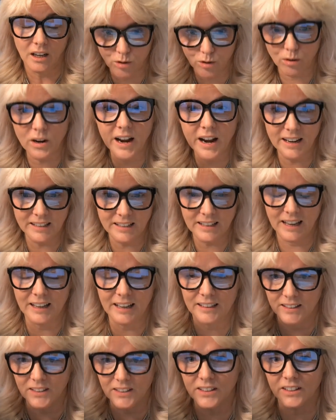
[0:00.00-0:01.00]
create
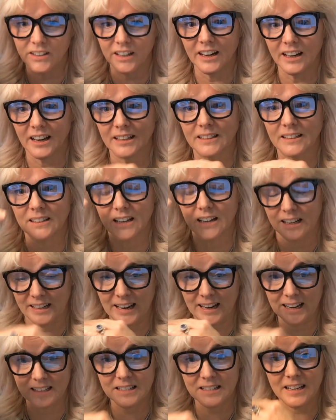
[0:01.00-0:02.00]
that learning and
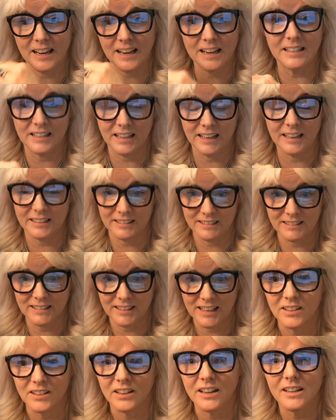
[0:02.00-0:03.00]
cascade that
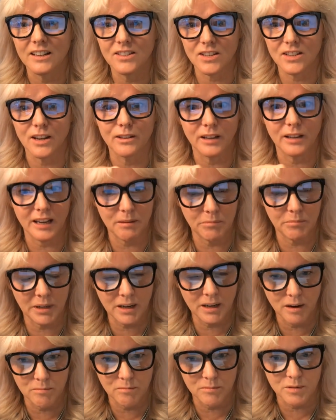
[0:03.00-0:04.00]
learning so that it
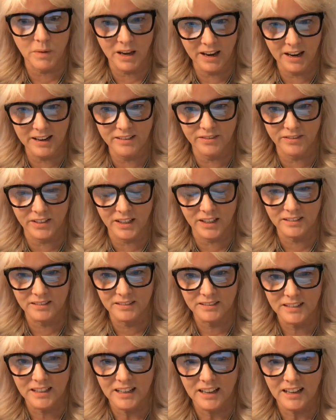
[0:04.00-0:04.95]
becomes behavior?